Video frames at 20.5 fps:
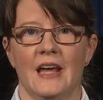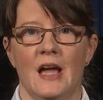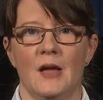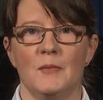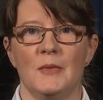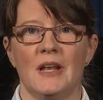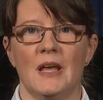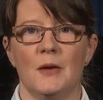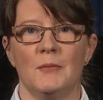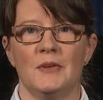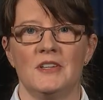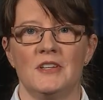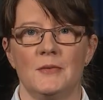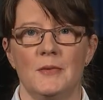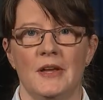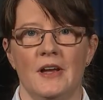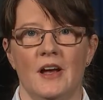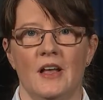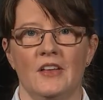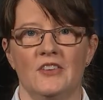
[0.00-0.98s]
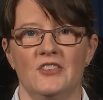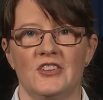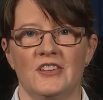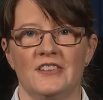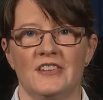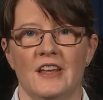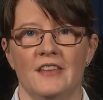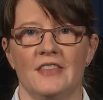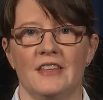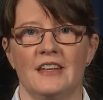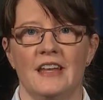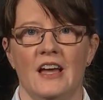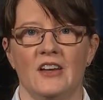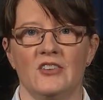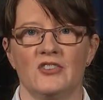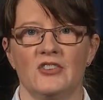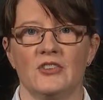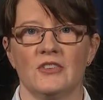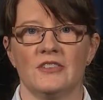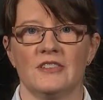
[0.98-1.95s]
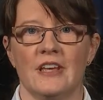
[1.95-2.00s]
I am an epidemiologist at the
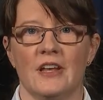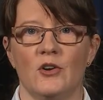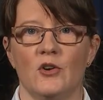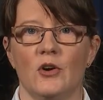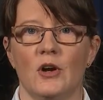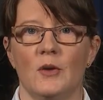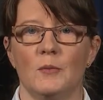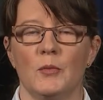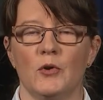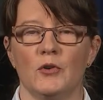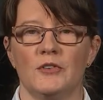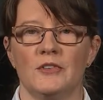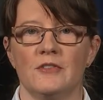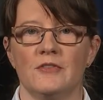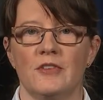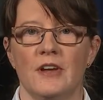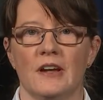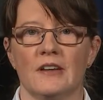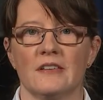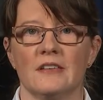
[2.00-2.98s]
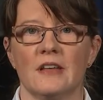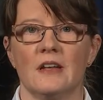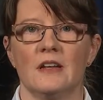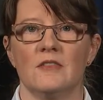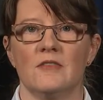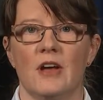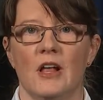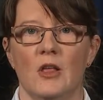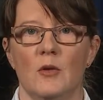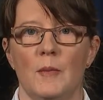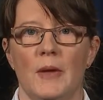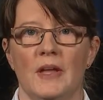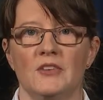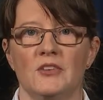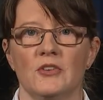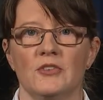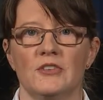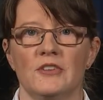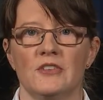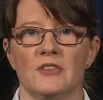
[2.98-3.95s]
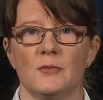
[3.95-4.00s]
National Center on Birth Defects and Developmental
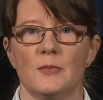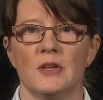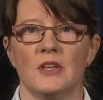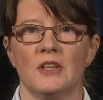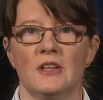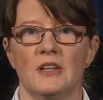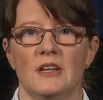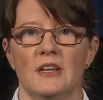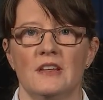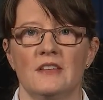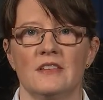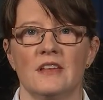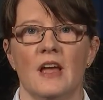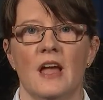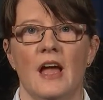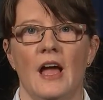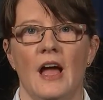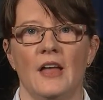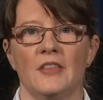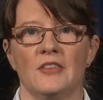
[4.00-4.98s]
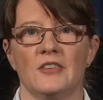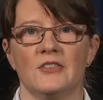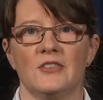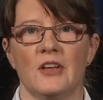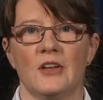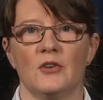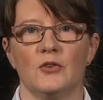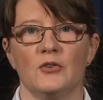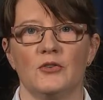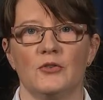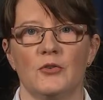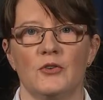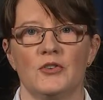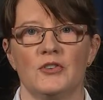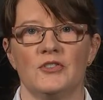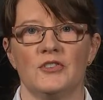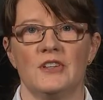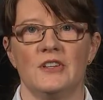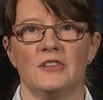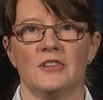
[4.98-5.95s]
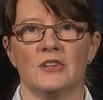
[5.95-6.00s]
Disabilities at the Centers for
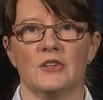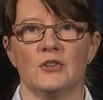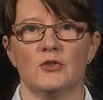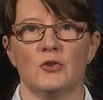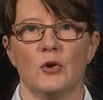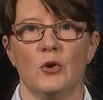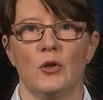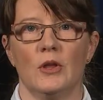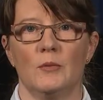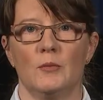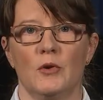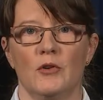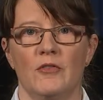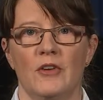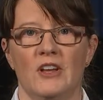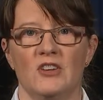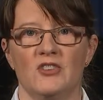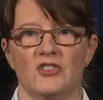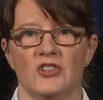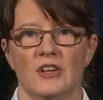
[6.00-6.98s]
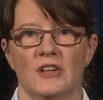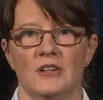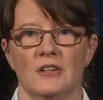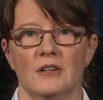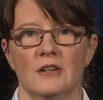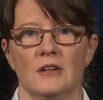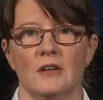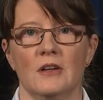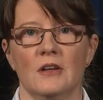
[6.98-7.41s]
Disease Control and Prevention.